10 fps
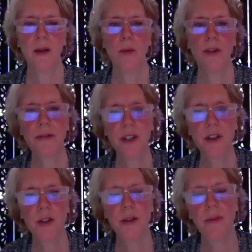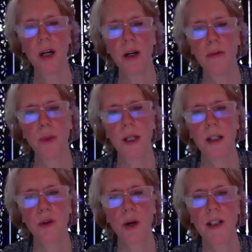With a vision of love, we
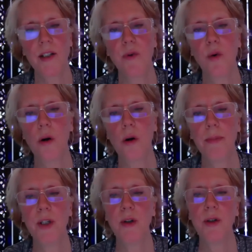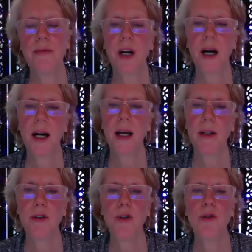can transform, purify,
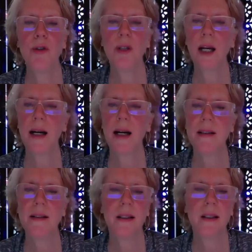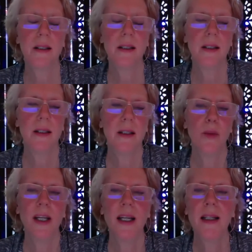neutralize.
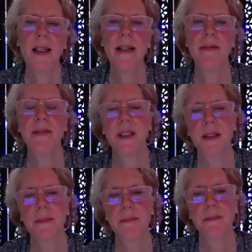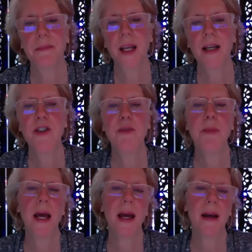We can lift,
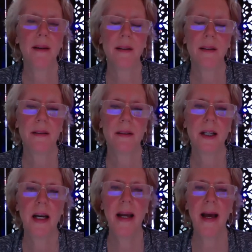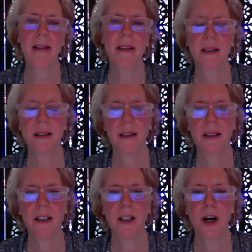expand, connect,
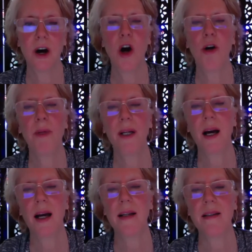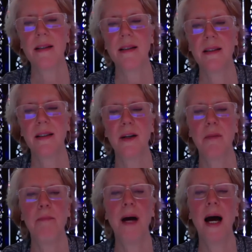harmonize,
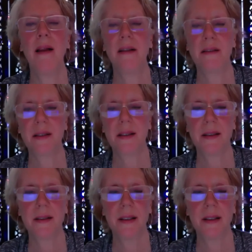balance,